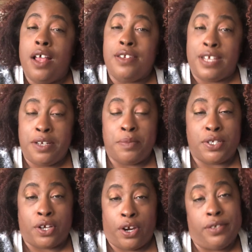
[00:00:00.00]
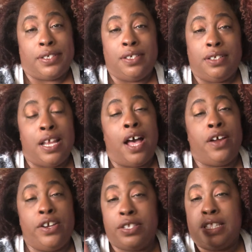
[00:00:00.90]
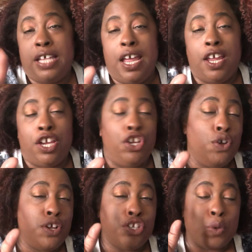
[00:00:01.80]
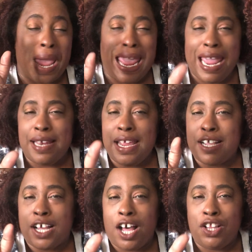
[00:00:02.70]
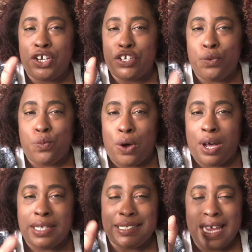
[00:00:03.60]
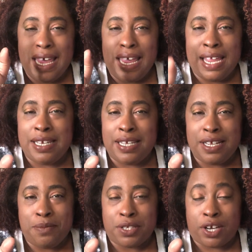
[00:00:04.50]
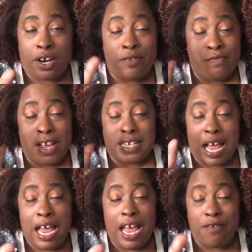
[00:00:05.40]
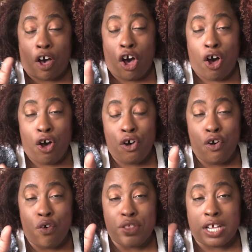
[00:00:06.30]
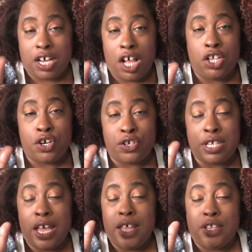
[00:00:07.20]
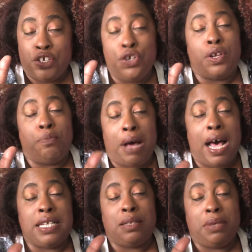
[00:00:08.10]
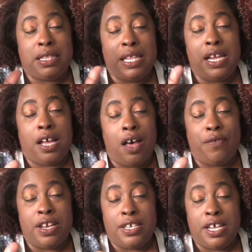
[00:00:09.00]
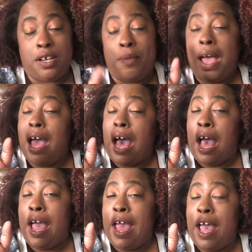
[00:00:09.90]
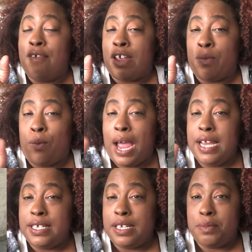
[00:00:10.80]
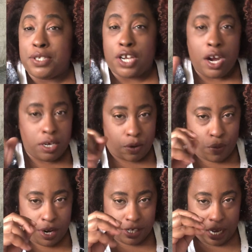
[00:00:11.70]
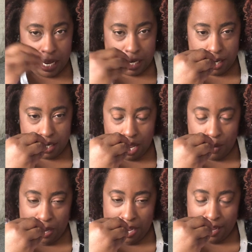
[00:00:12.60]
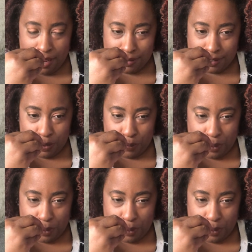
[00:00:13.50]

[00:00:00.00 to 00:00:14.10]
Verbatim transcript: denim skirts. Now, here's the thing. You can do any color you want in denim skirt. In fact, I have all the colors that you can possibly think of in denim. I have a white denim skirt, which I cannot wait to